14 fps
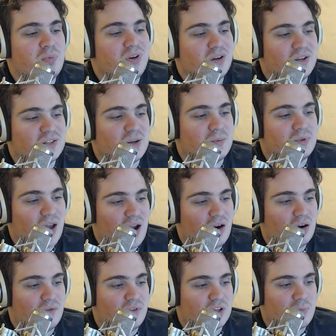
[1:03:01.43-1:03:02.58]
because I'm tired
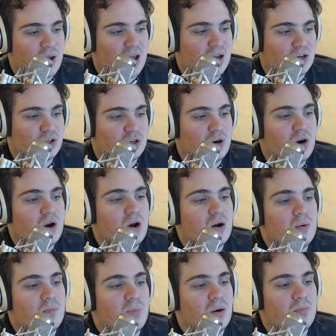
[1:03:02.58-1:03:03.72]
of this patch,
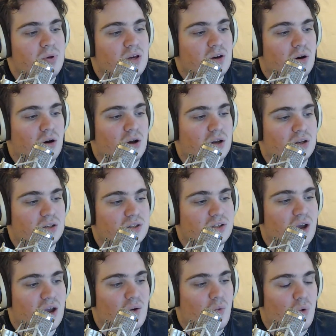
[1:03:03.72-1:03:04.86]
but because
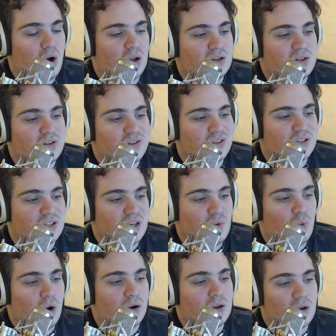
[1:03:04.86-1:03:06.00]
I want to see
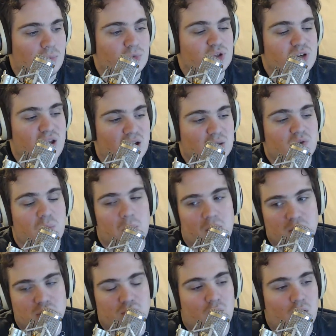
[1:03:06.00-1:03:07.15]
what comes next from
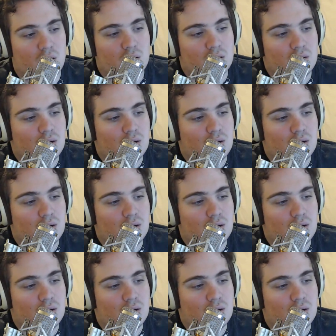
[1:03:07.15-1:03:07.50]
IceFrog.